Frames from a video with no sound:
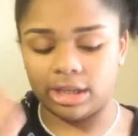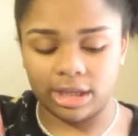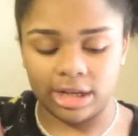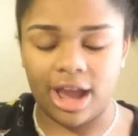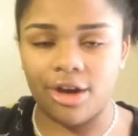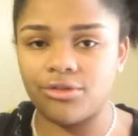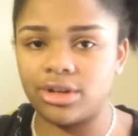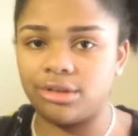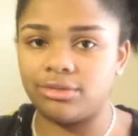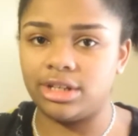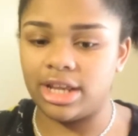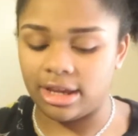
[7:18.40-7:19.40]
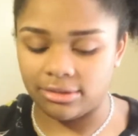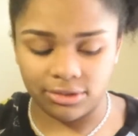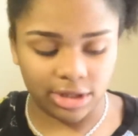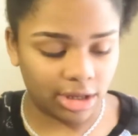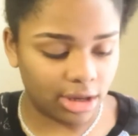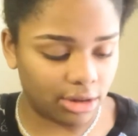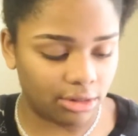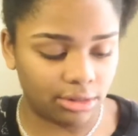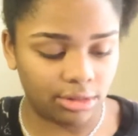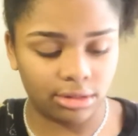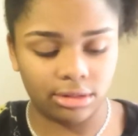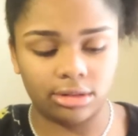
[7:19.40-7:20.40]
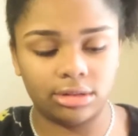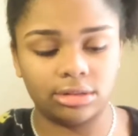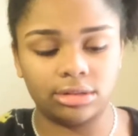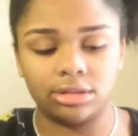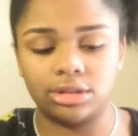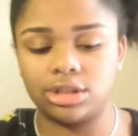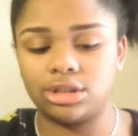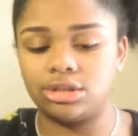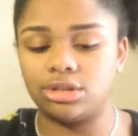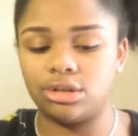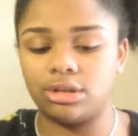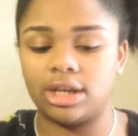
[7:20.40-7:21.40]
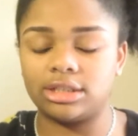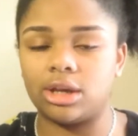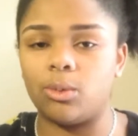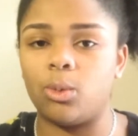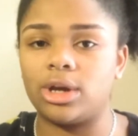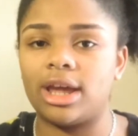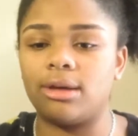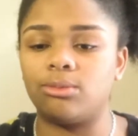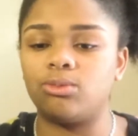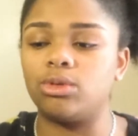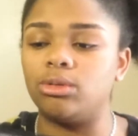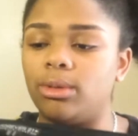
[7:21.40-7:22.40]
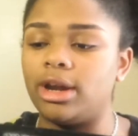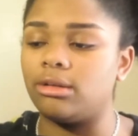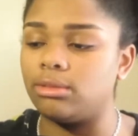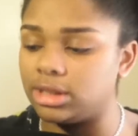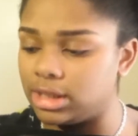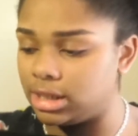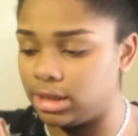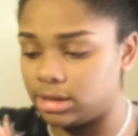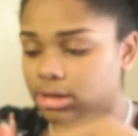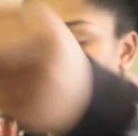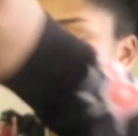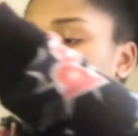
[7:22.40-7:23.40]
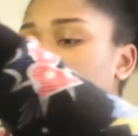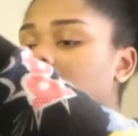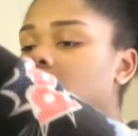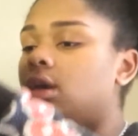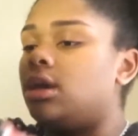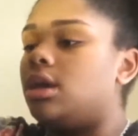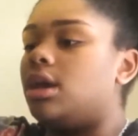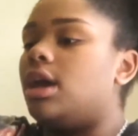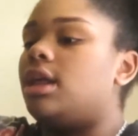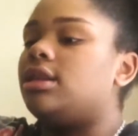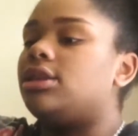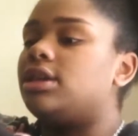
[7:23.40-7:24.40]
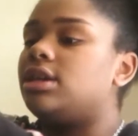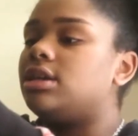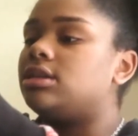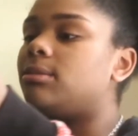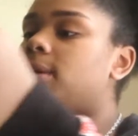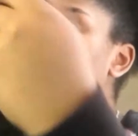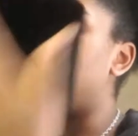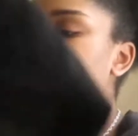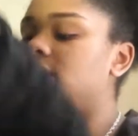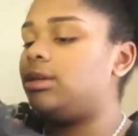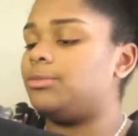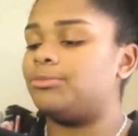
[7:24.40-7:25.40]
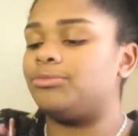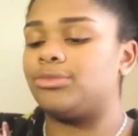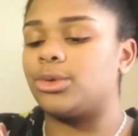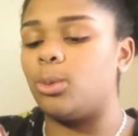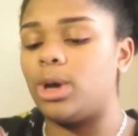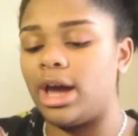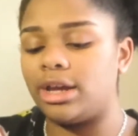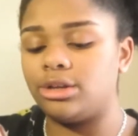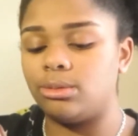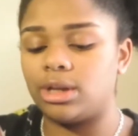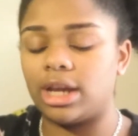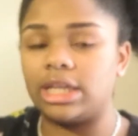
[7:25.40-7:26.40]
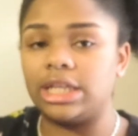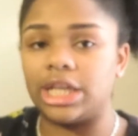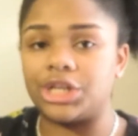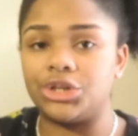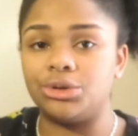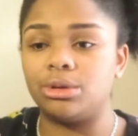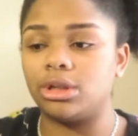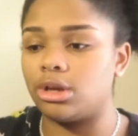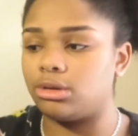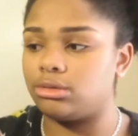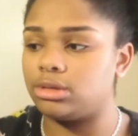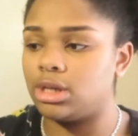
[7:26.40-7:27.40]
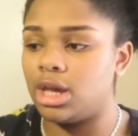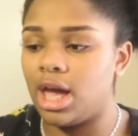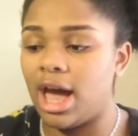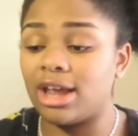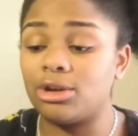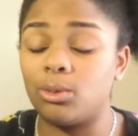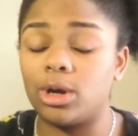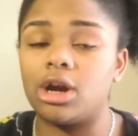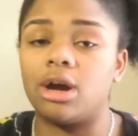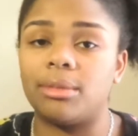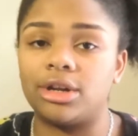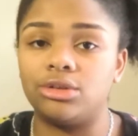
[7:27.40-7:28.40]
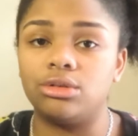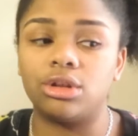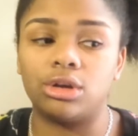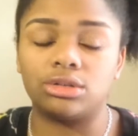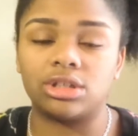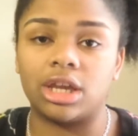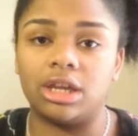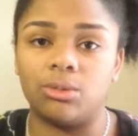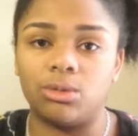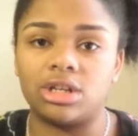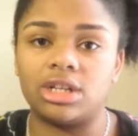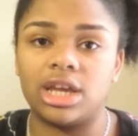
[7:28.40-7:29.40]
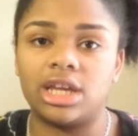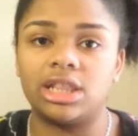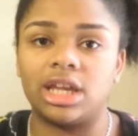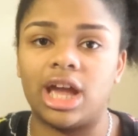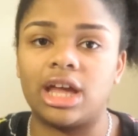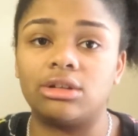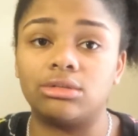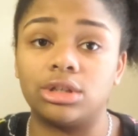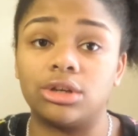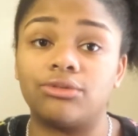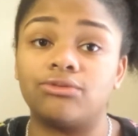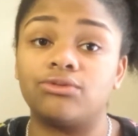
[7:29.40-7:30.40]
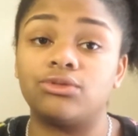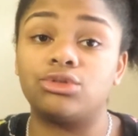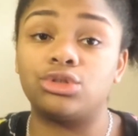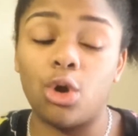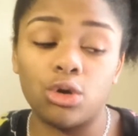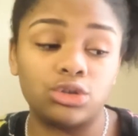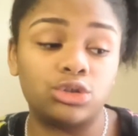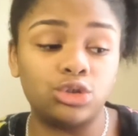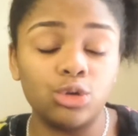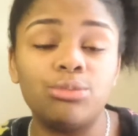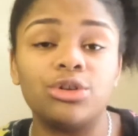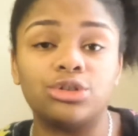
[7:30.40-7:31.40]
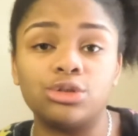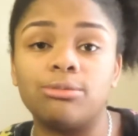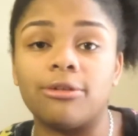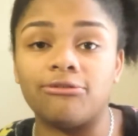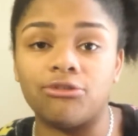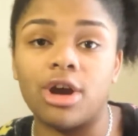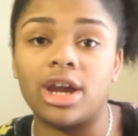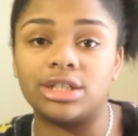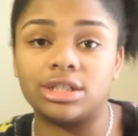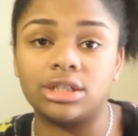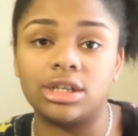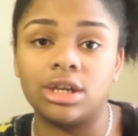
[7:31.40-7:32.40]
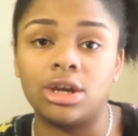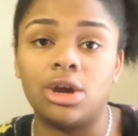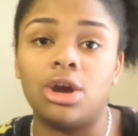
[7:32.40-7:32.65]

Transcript: like an outfit of the day video just to show you guys like what I would wear with these. And the thing is about me, what I do when I get like new clothes I don't wear all my new clothes like in one day. Like I don't look super super fresh